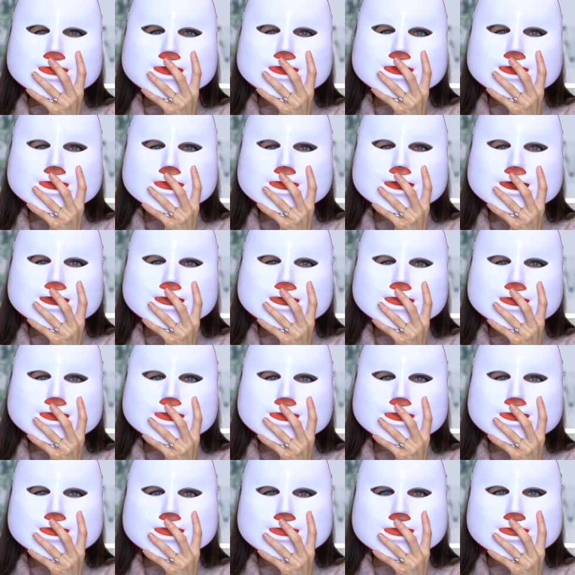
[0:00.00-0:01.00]
Oh my
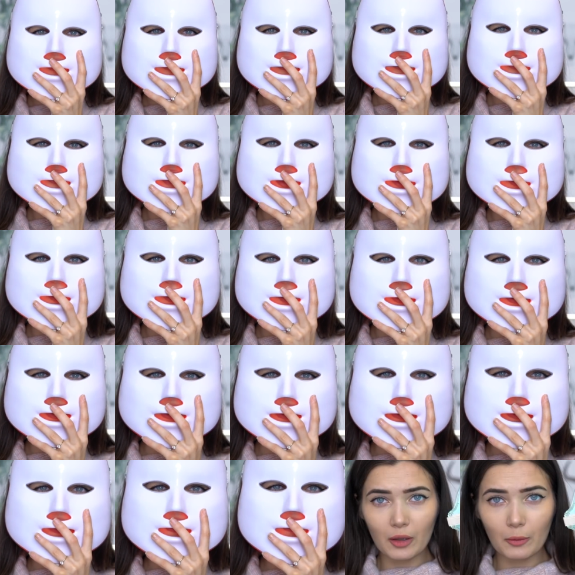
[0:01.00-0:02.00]
God, this is so weird.